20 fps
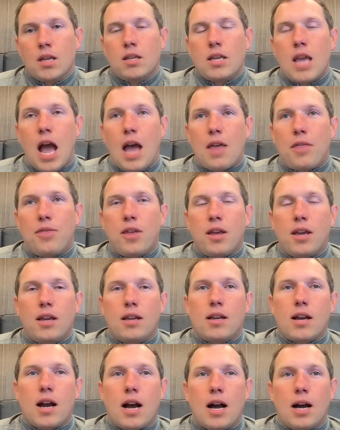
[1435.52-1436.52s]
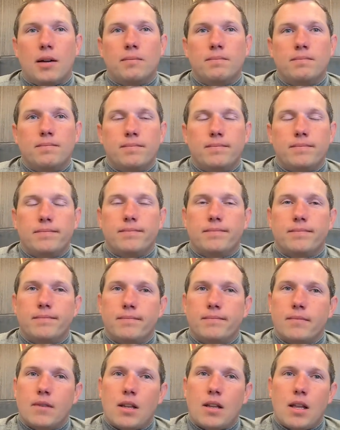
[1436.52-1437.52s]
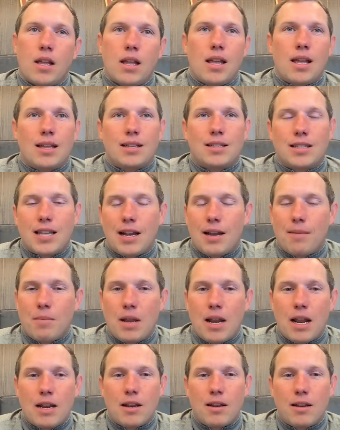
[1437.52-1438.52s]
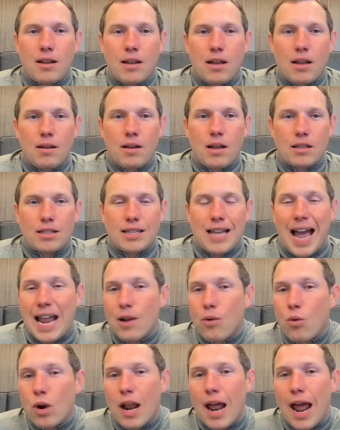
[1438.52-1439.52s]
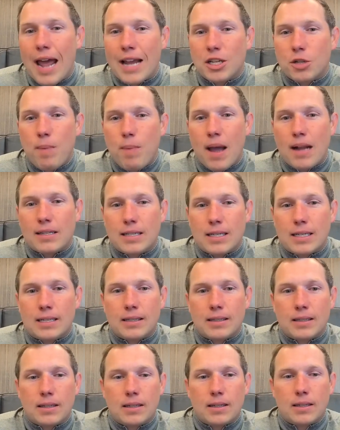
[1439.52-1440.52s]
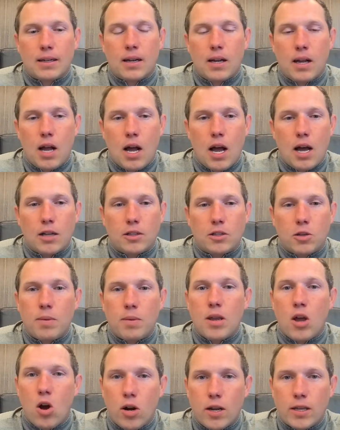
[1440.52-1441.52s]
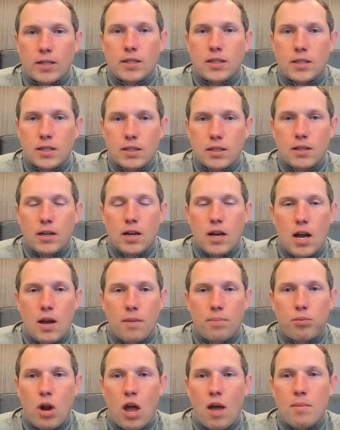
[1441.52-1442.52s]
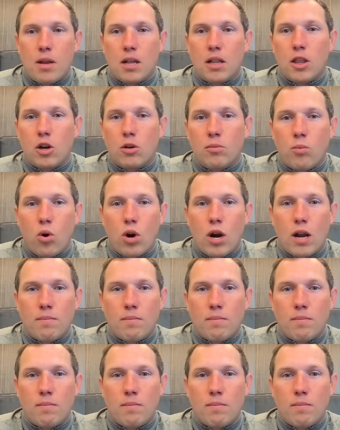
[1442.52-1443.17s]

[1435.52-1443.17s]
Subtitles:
Yeah, I think, that's kind of what I expected, to be honest. Probably a little more